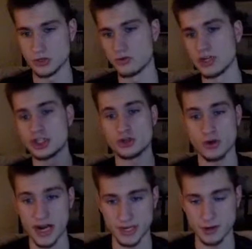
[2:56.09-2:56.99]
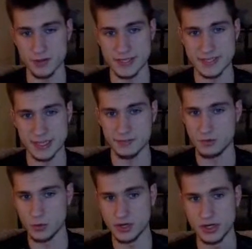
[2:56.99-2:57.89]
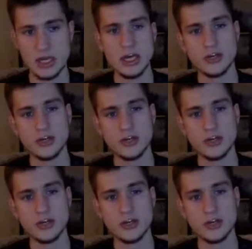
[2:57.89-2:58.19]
You can run Trick on this thing if you want to